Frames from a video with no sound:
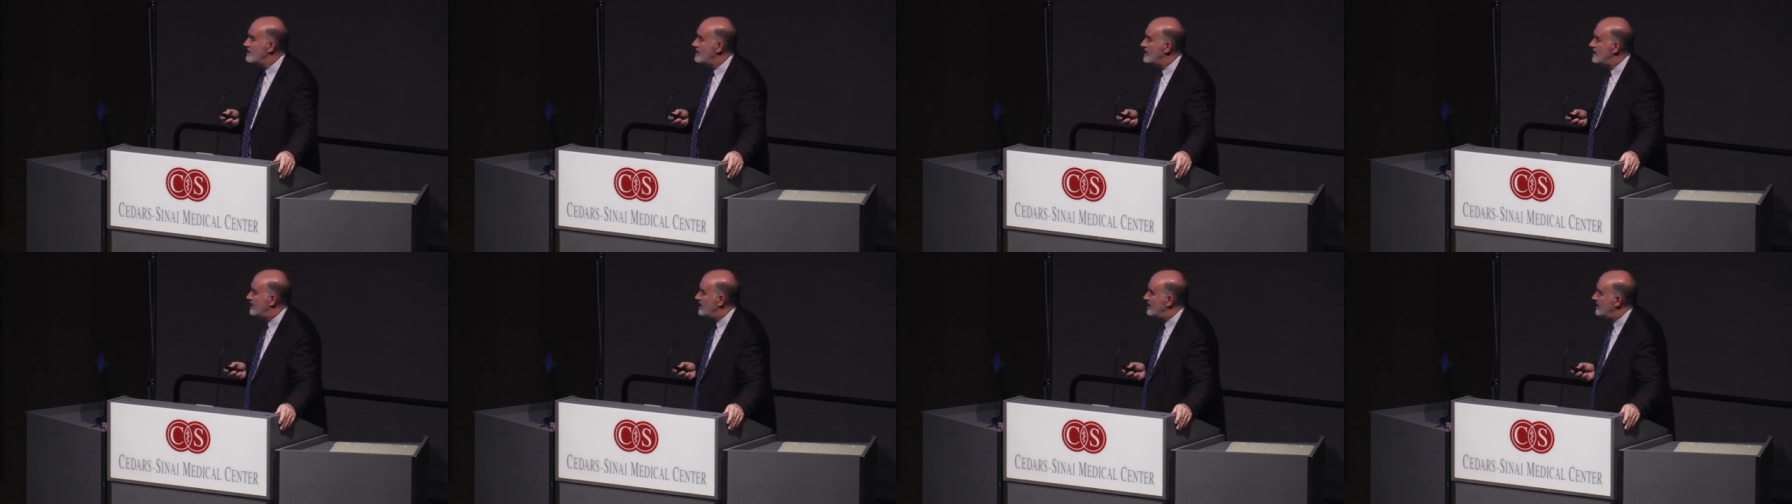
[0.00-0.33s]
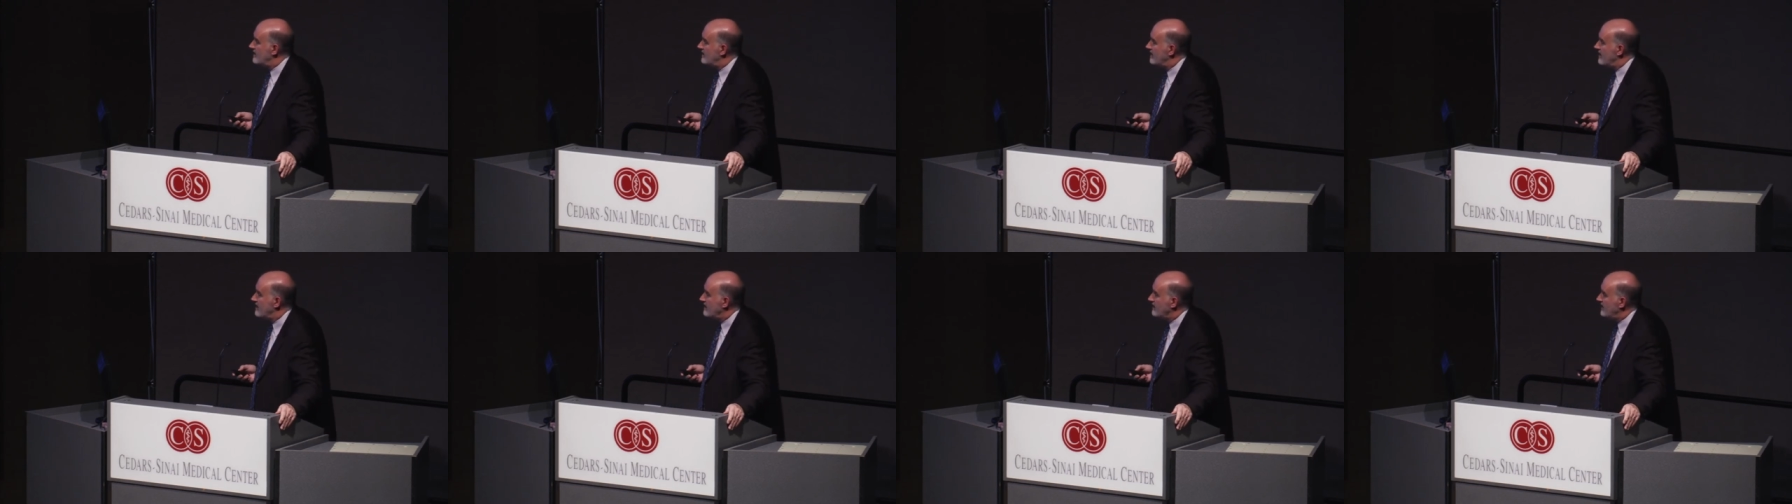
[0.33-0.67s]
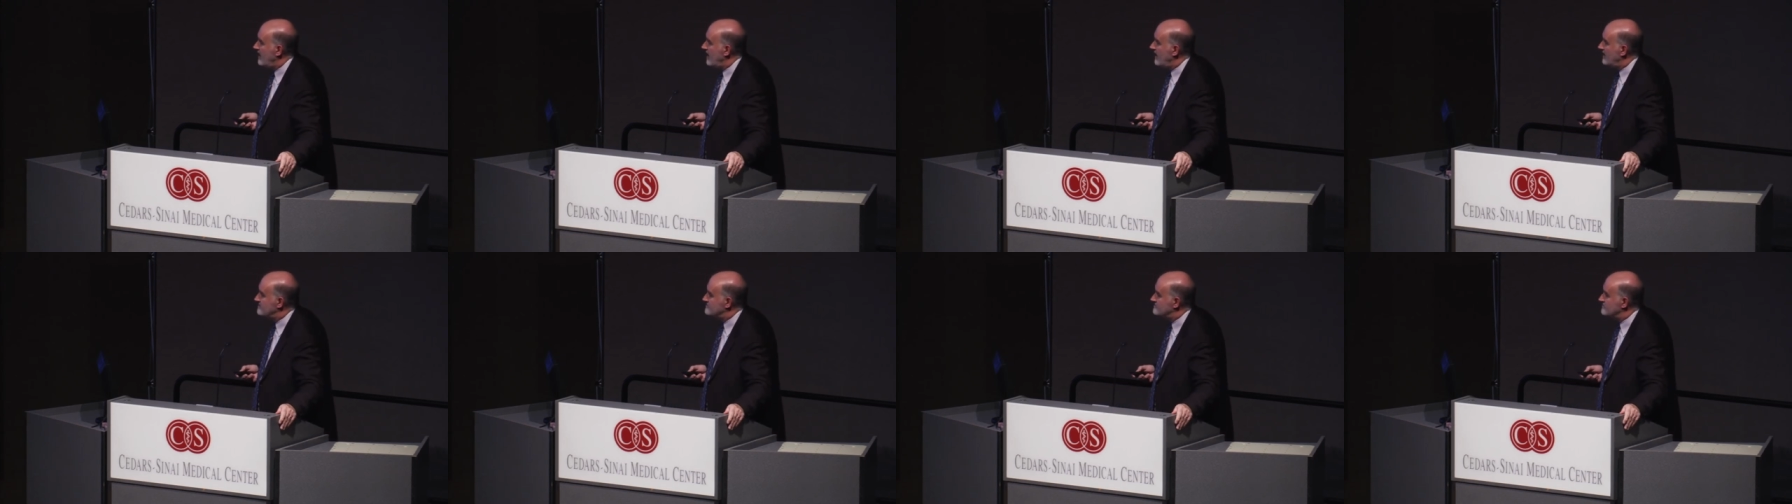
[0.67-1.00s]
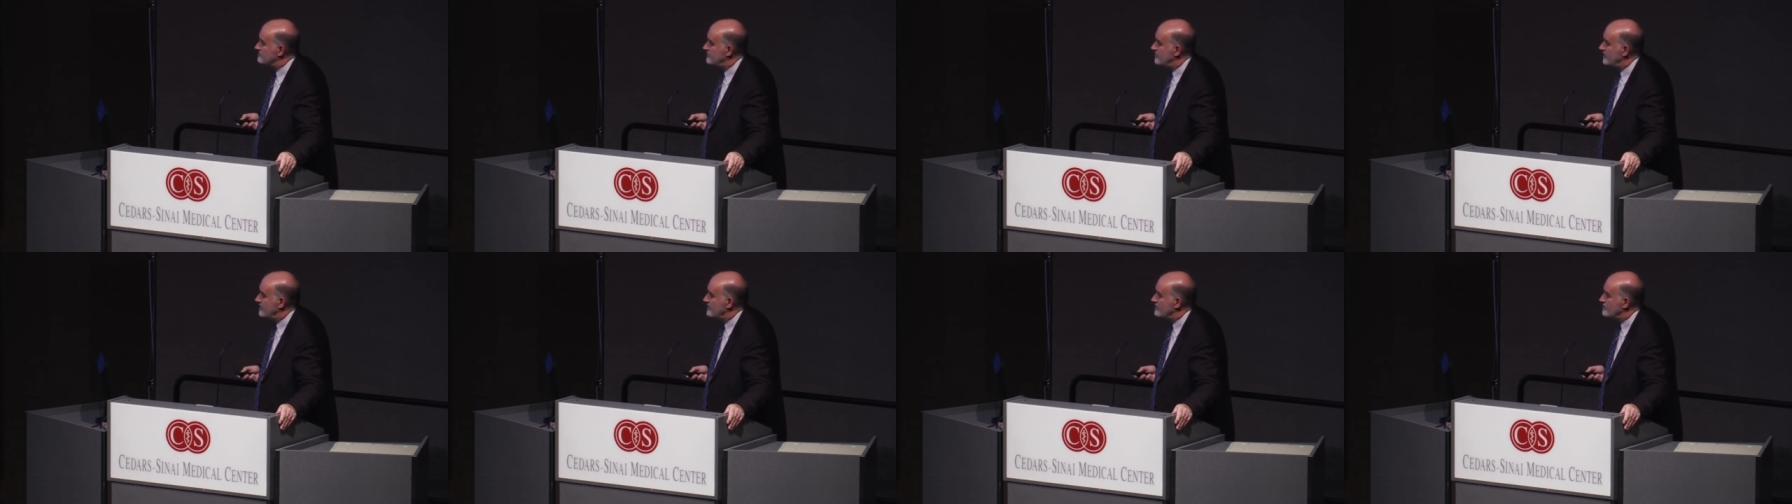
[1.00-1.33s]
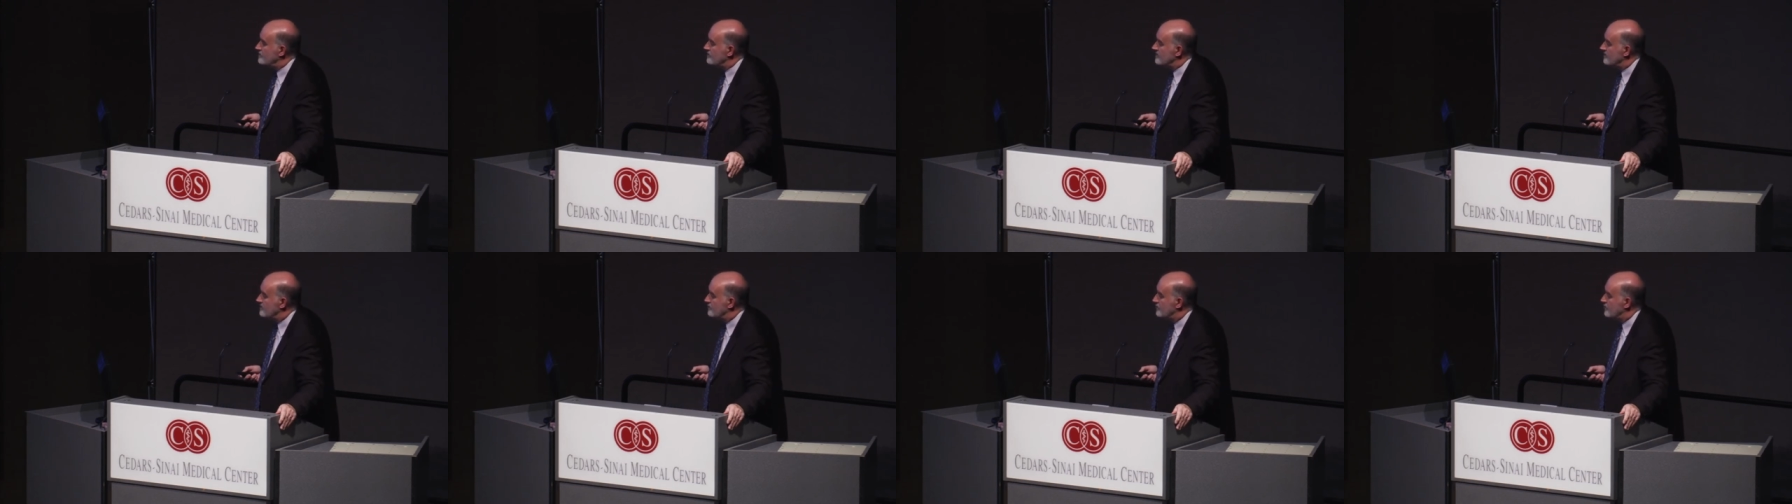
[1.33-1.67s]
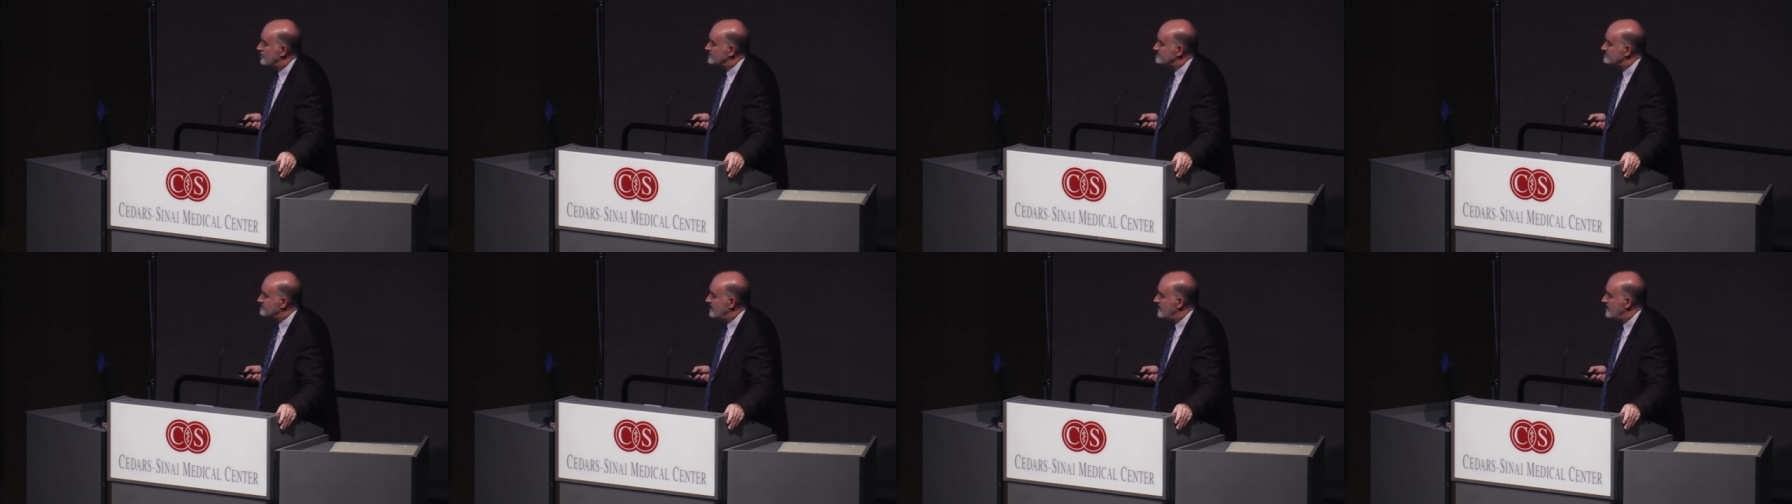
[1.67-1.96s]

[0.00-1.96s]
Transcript: uh, lung cancer, have been doing it in breast